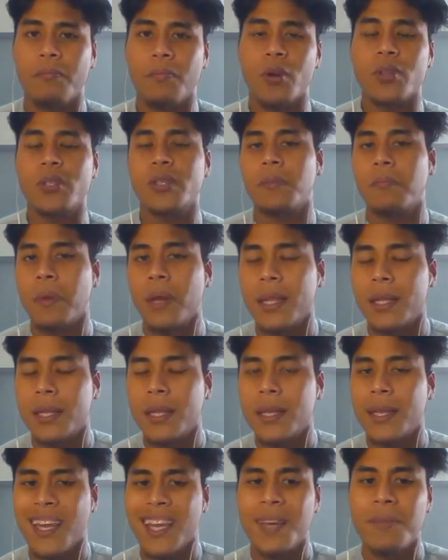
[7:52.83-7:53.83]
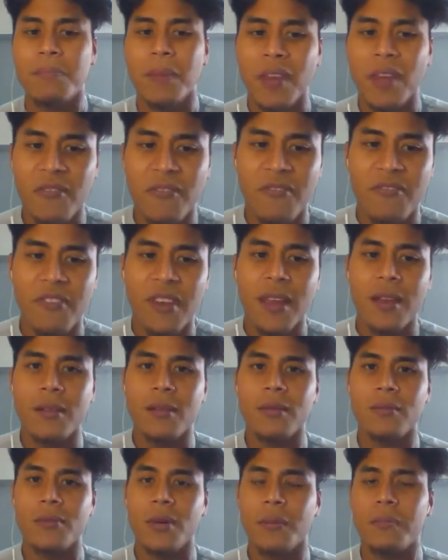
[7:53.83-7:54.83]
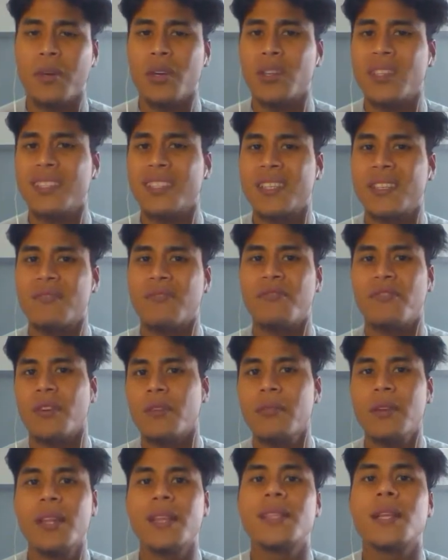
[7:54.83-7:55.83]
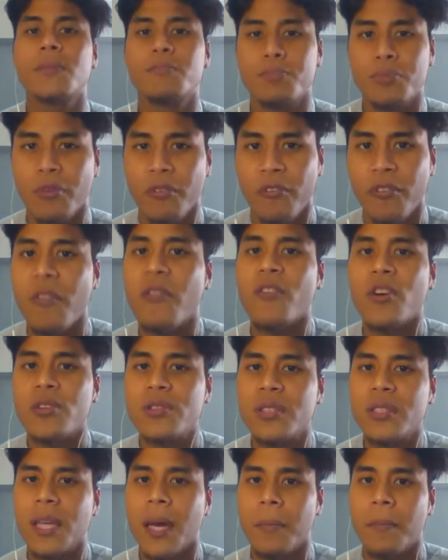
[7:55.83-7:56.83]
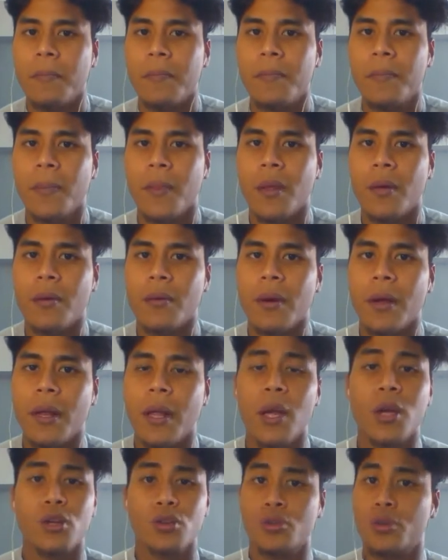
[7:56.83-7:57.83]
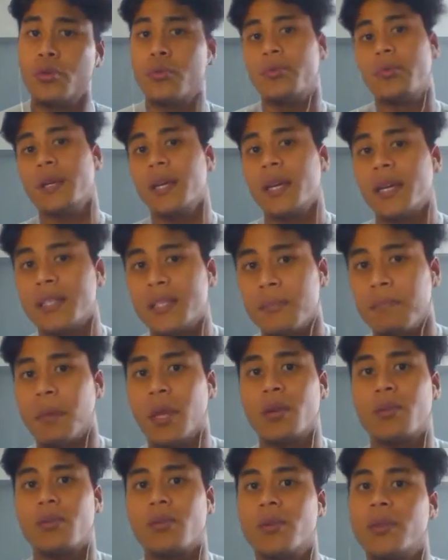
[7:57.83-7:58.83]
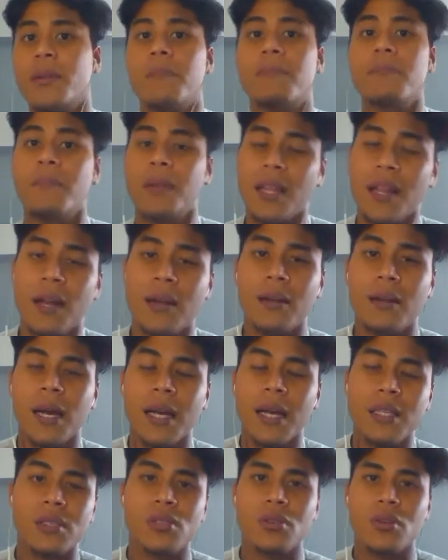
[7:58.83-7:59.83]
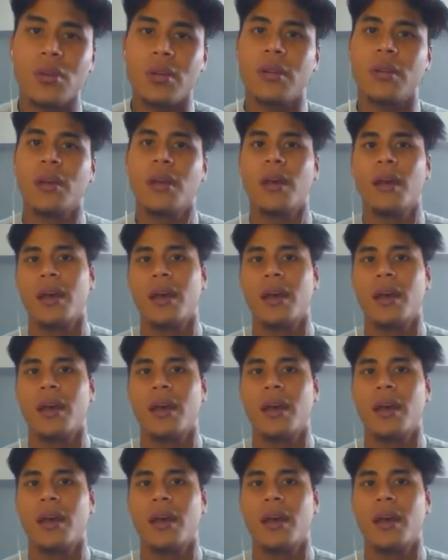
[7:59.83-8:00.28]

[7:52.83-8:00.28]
possibility that it may fail, right? Because there's very little proof of concept, right? True, yes, Bitcoin, the largest coin,